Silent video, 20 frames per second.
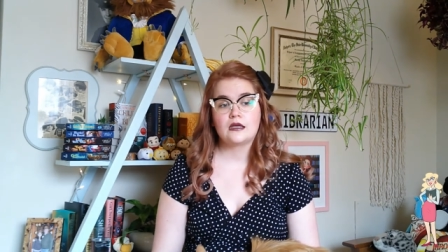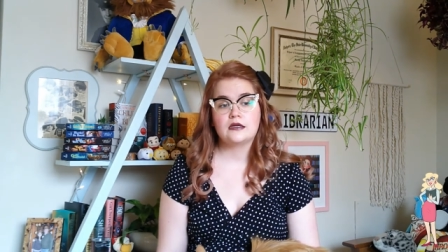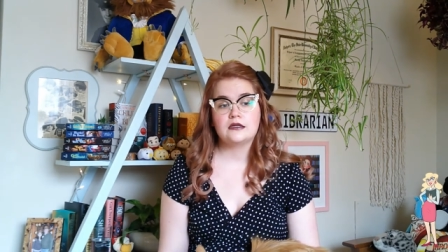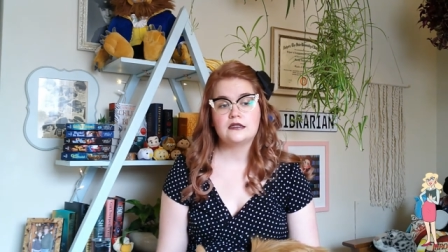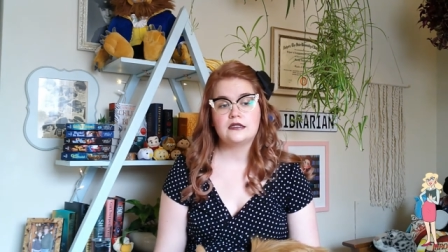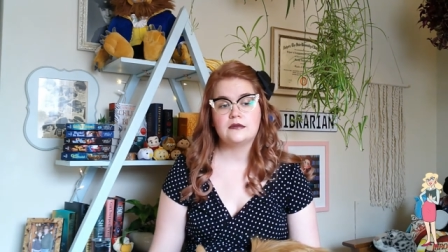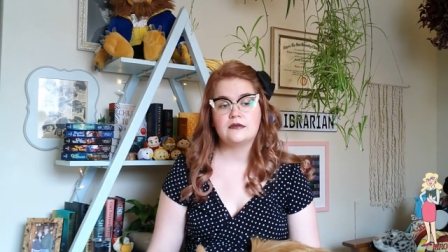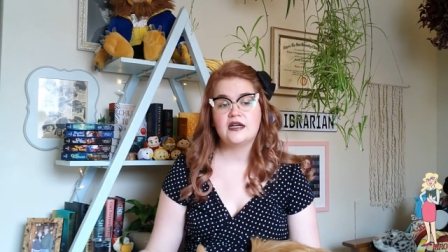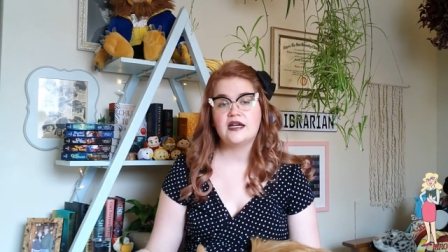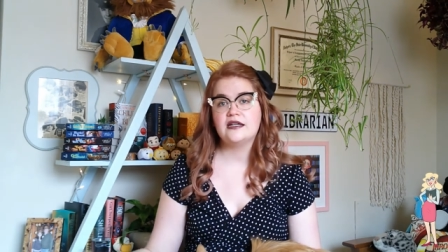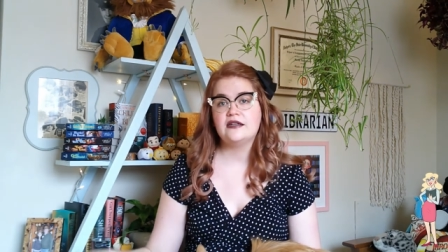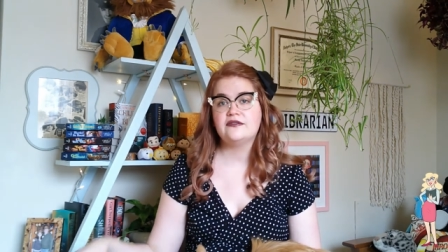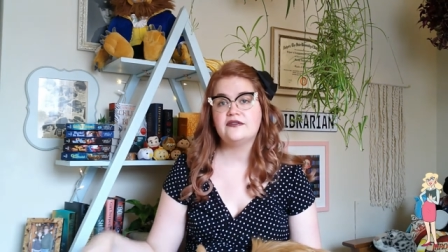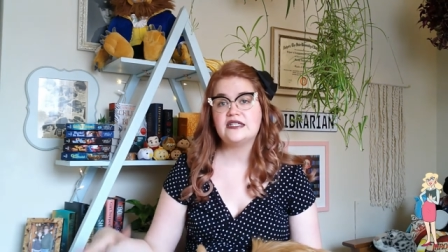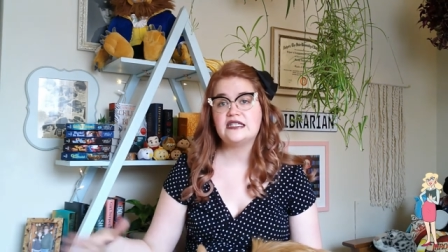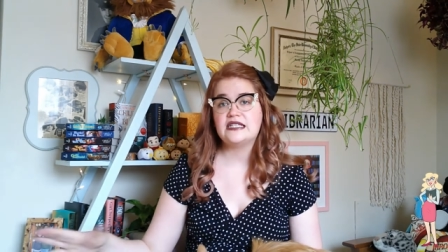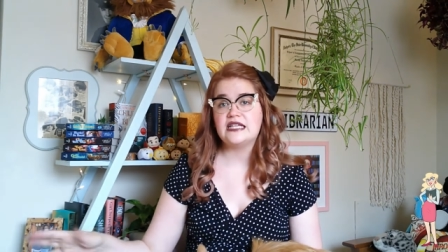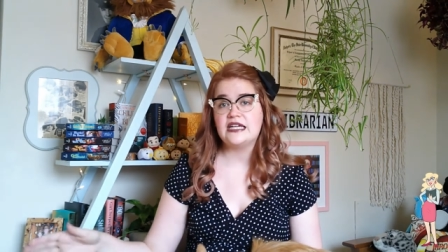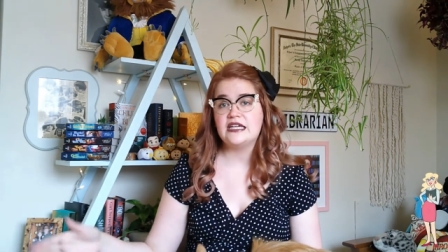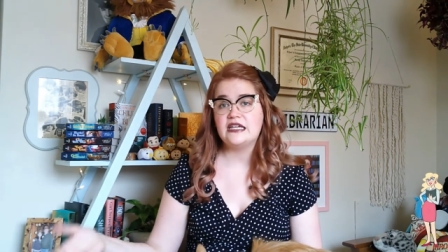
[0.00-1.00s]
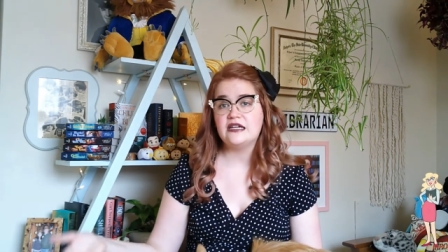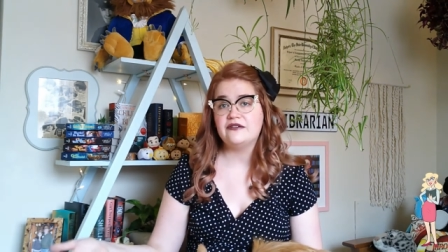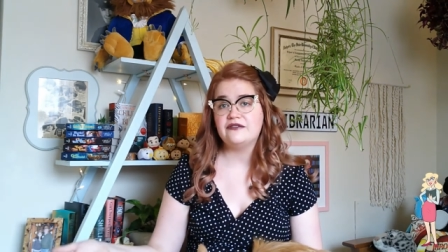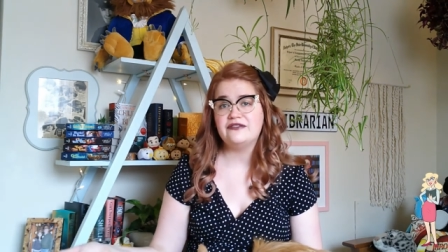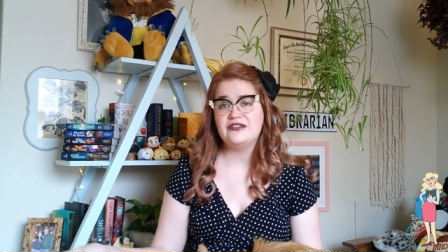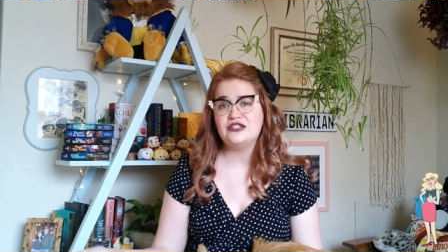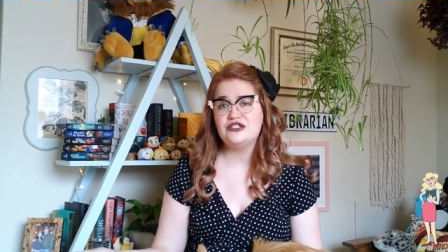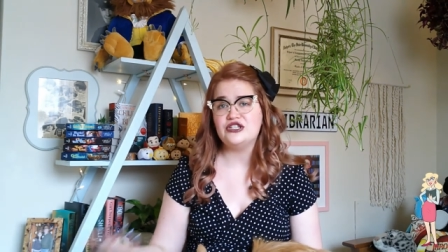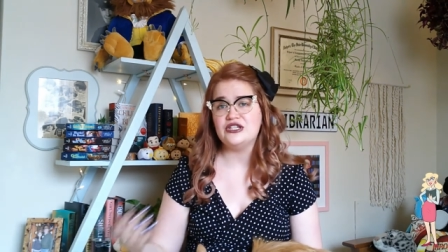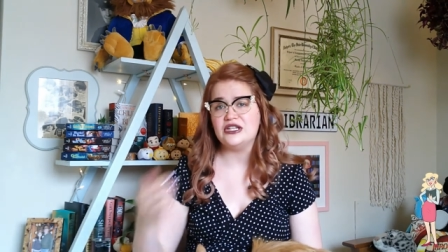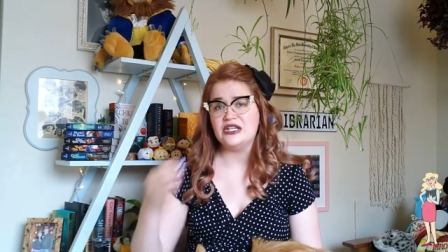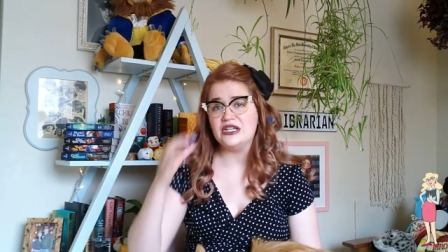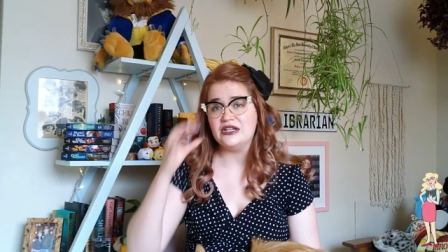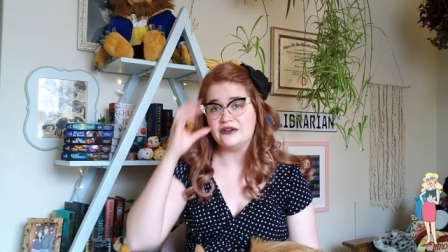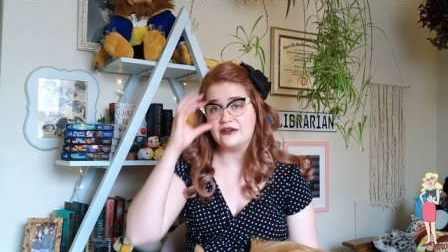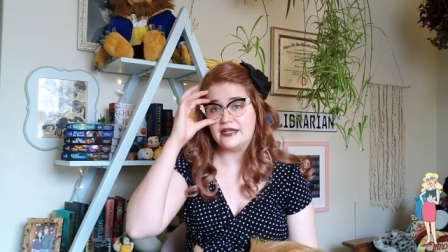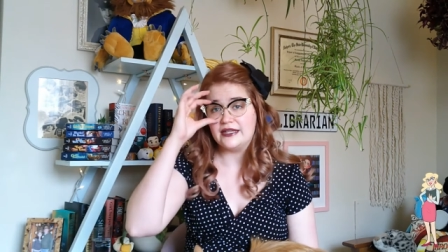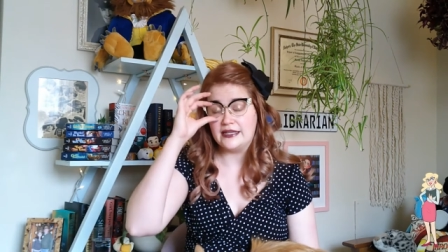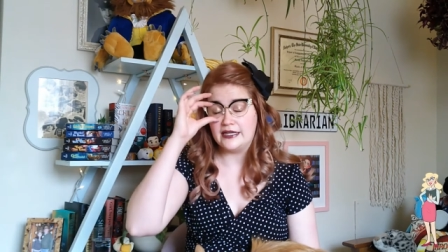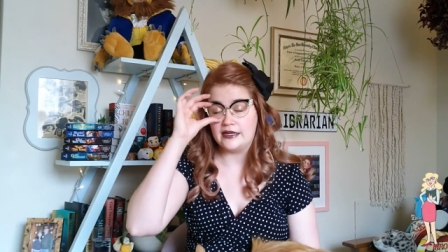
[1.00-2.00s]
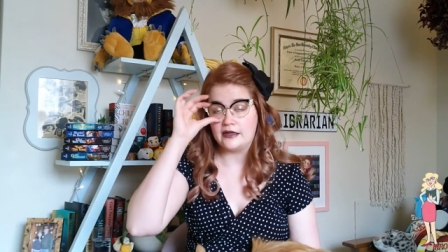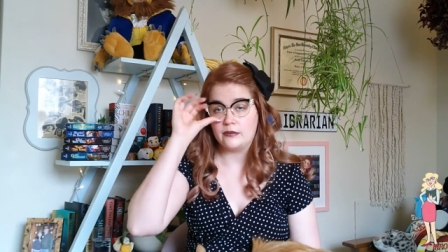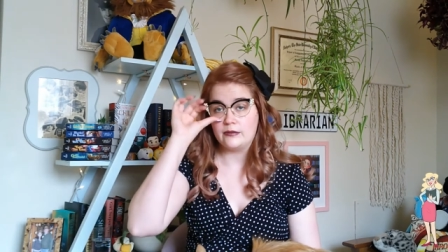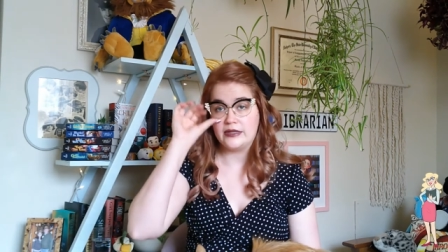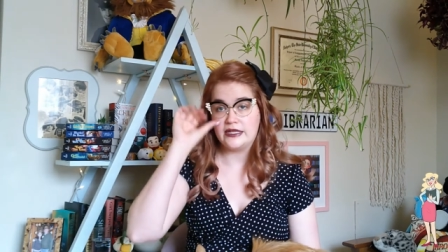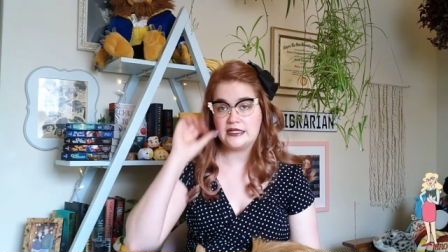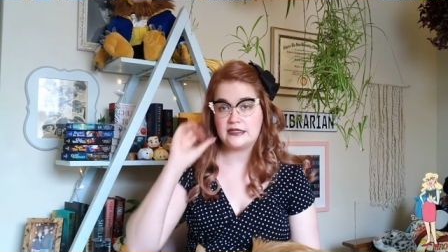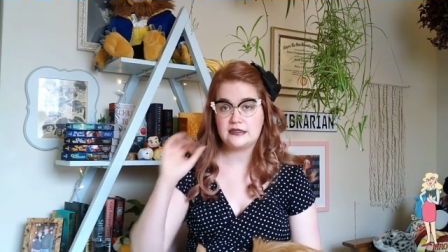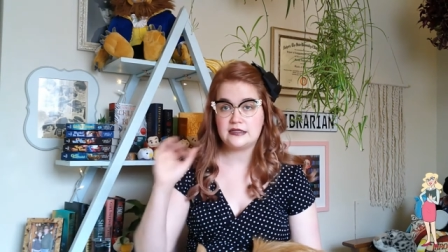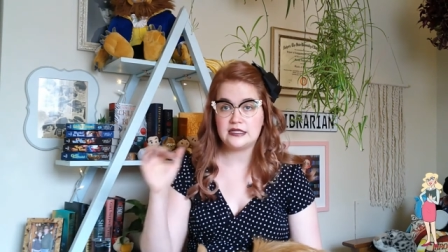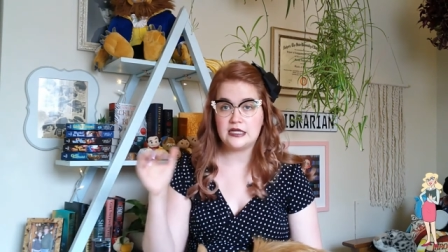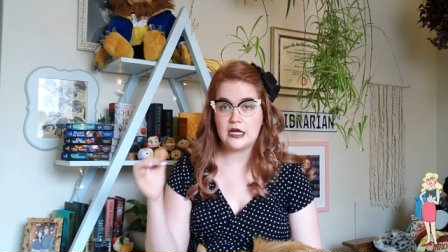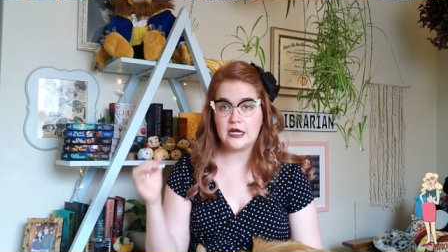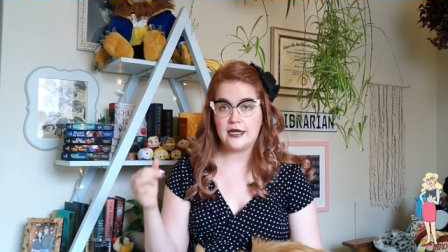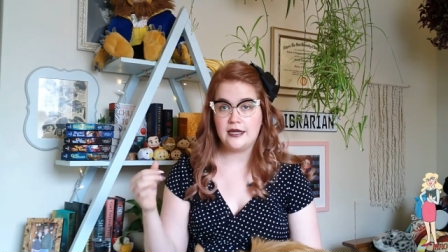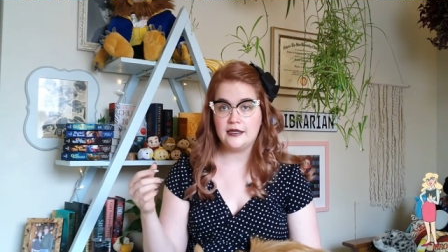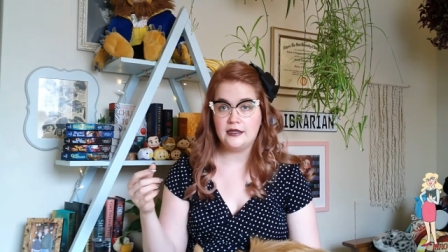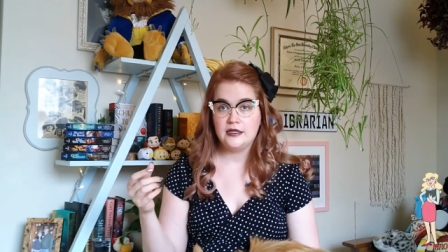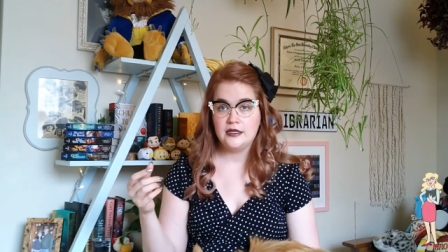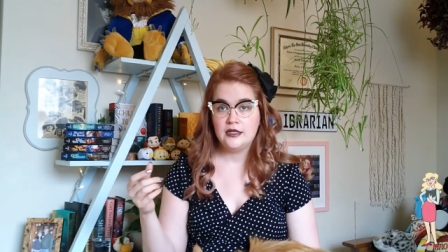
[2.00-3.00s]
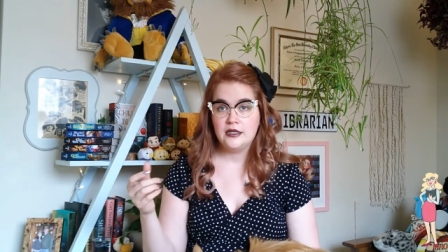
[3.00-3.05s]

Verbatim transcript: some kind of a psychic vision here and there, but it's not,